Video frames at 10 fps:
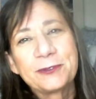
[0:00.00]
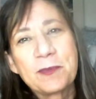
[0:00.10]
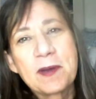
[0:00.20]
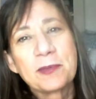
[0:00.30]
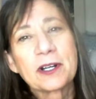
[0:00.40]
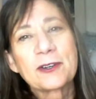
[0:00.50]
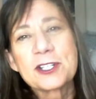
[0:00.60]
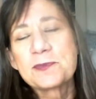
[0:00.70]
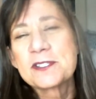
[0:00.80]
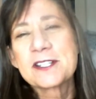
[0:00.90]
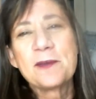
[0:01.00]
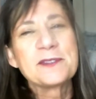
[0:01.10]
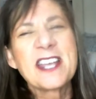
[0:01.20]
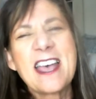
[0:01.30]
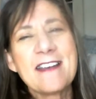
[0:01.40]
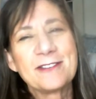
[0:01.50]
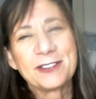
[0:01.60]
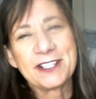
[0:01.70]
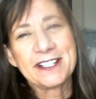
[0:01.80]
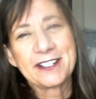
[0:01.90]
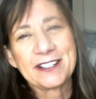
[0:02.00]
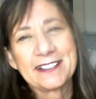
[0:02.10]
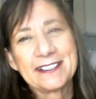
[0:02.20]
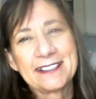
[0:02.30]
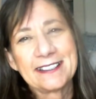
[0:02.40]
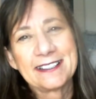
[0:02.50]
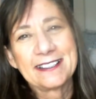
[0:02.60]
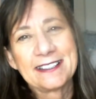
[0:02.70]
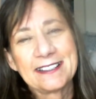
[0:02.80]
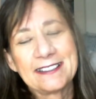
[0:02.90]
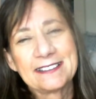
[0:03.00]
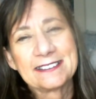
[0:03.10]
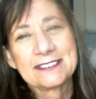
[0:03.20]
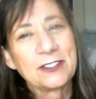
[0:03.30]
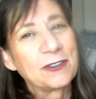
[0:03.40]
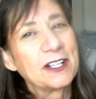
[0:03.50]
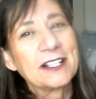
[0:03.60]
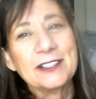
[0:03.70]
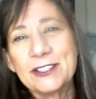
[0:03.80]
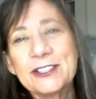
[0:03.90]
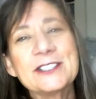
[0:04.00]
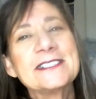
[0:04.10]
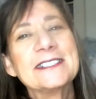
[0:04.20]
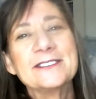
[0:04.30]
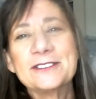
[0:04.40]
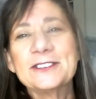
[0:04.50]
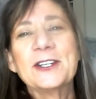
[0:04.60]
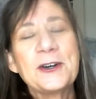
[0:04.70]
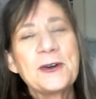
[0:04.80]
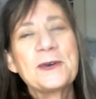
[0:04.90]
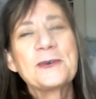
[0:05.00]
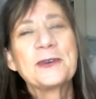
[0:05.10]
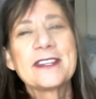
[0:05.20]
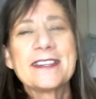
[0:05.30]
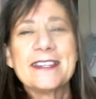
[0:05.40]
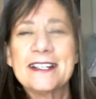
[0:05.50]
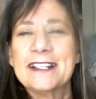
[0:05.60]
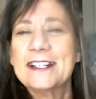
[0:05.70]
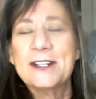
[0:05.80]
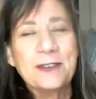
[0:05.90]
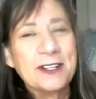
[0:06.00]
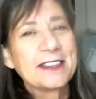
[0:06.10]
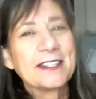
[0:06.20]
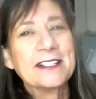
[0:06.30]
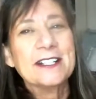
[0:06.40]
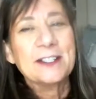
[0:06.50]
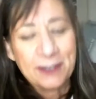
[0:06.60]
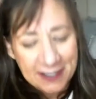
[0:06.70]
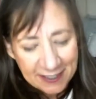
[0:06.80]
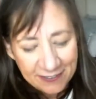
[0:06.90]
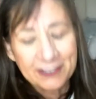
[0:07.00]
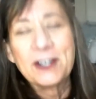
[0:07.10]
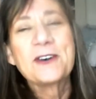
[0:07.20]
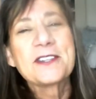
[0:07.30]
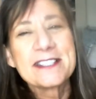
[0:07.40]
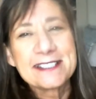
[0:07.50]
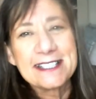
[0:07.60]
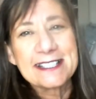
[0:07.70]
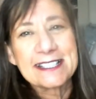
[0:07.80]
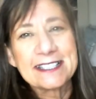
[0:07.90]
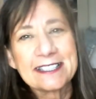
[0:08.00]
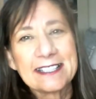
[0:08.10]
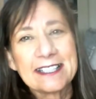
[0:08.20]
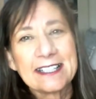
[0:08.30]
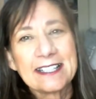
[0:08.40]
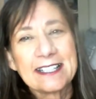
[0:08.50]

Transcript: Remember, Christmas comes every year. So learn to flow with the with the with the flow of the season.